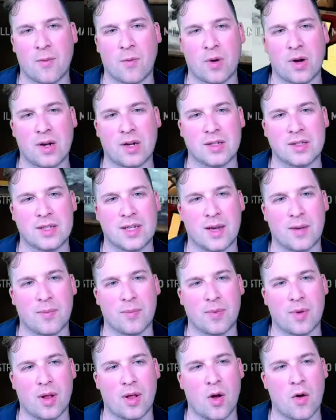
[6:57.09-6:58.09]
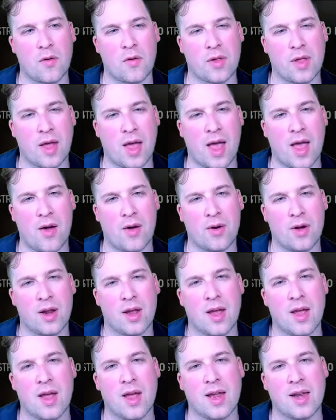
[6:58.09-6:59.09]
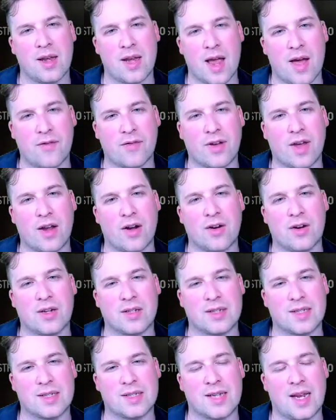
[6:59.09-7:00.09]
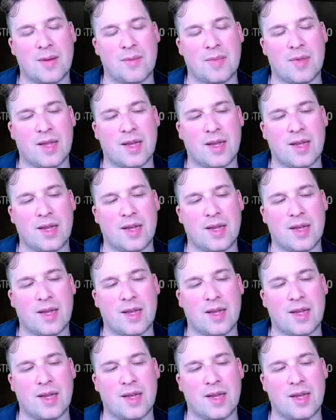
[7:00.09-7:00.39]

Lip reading: We're going to skip over the Hound. Navigator does the same thing